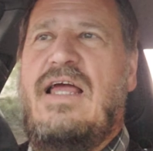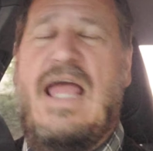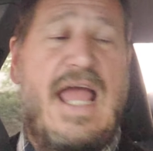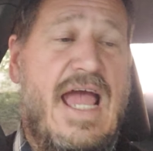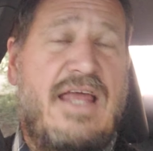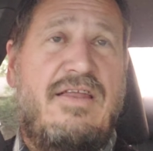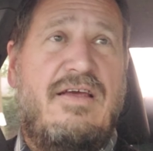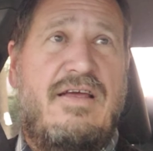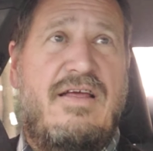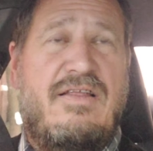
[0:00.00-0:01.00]
and
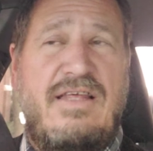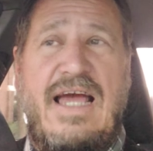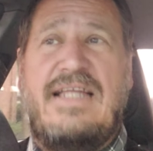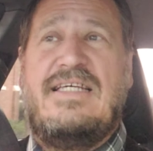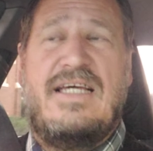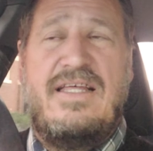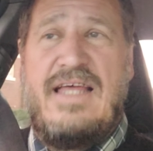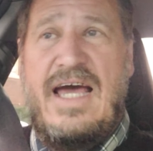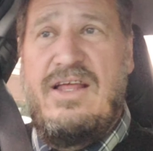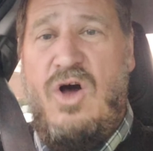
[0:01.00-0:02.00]
the idea
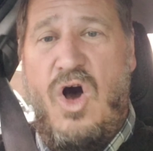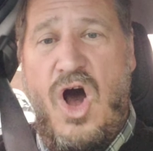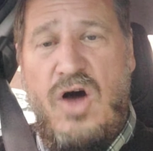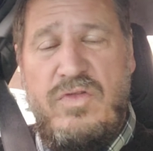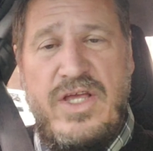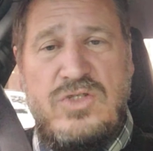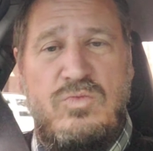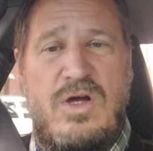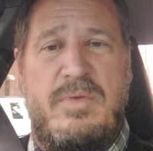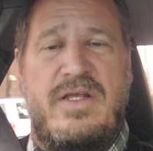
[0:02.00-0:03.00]
that all these
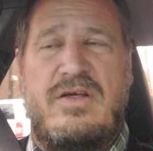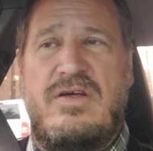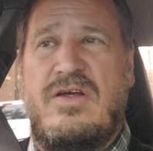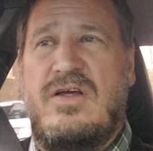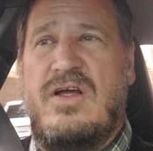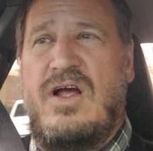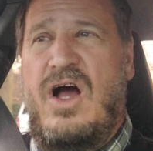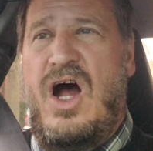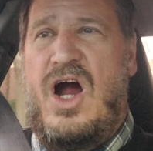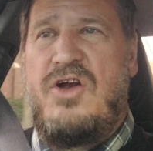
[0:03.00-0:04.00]
women
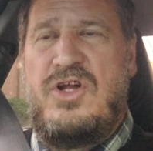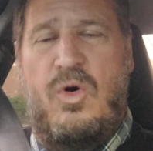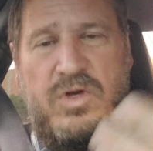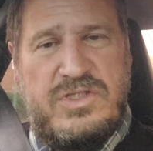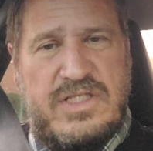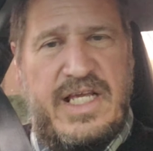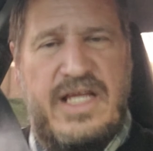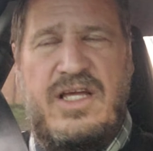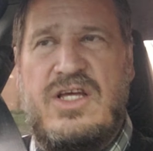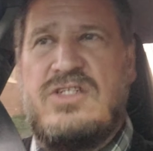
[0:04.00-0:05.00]
are
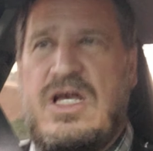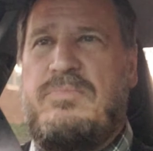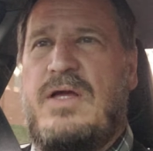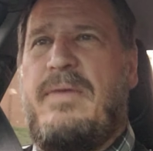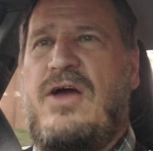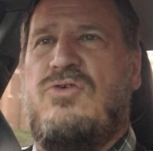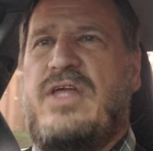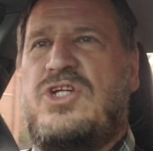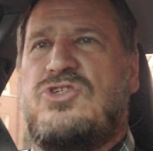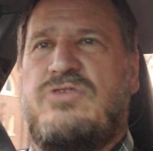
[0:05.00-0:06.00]
noticing something about you.
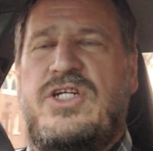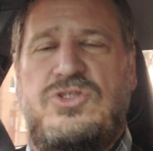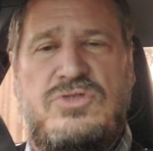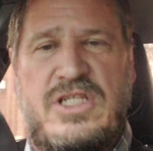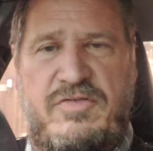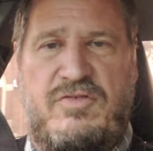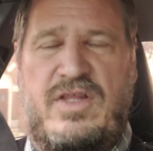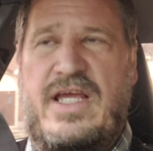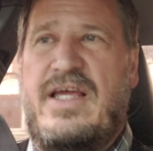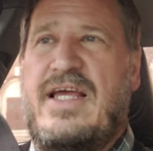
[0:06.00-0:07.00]
They treat you
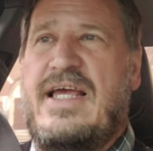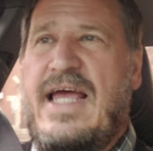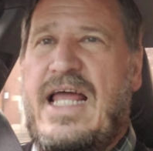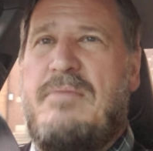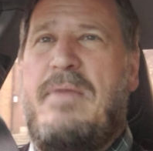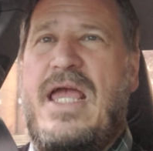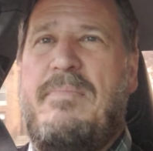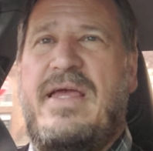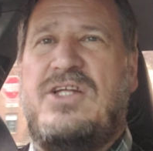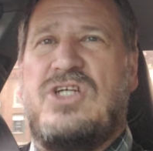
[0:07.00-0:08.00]
differently. And it may
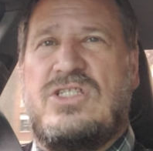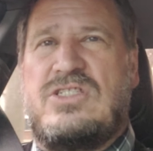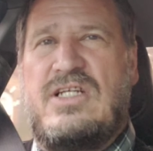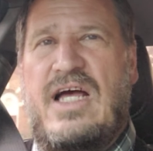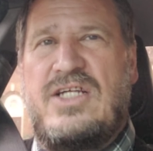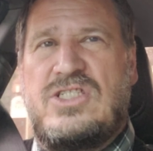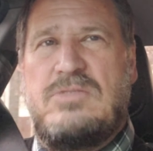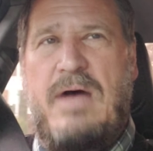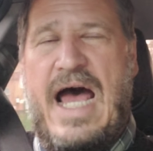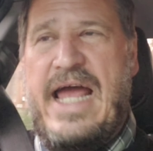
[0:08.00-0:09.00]
be just an, a
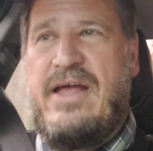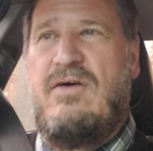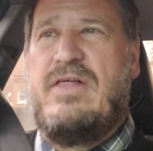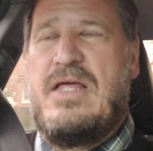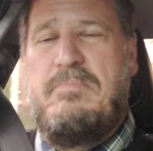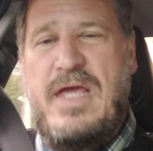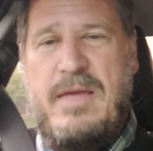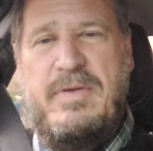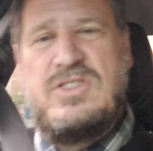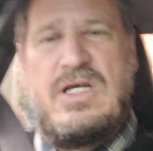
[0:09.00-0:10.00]
smile. It may
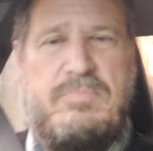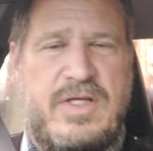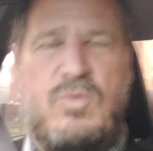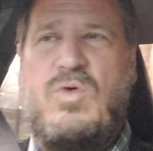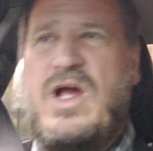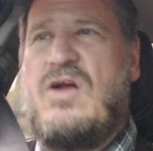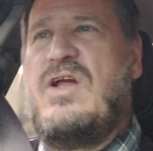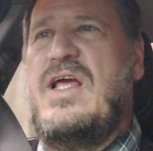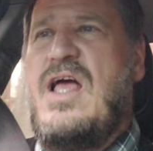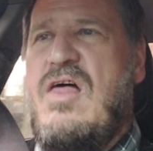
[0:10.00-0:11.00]
be something where
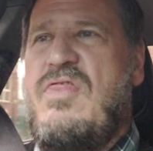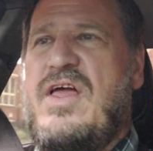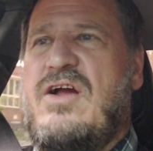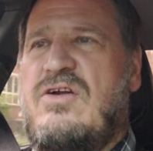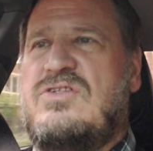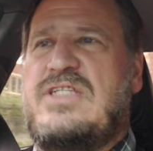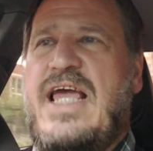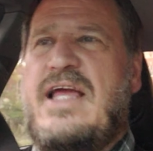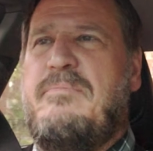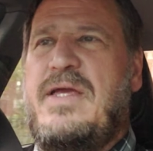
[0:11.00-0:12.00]
they're
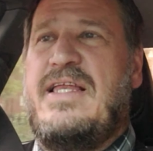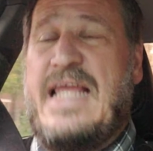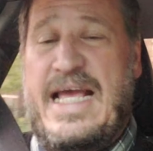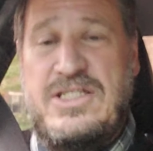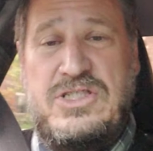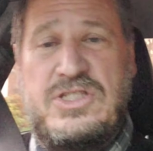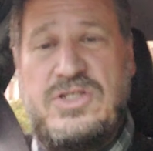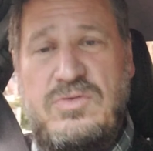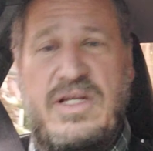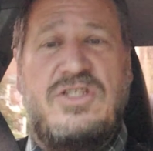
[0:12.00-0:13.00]
saying, being nice to
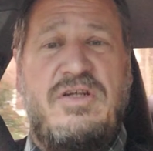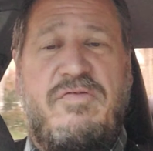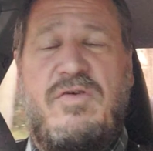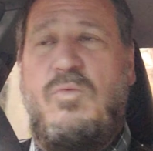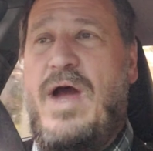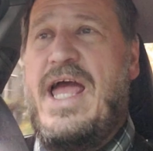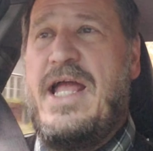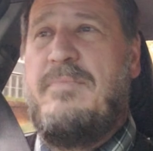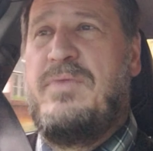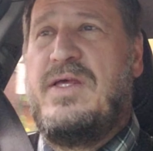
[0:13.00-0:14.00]
you in a different way.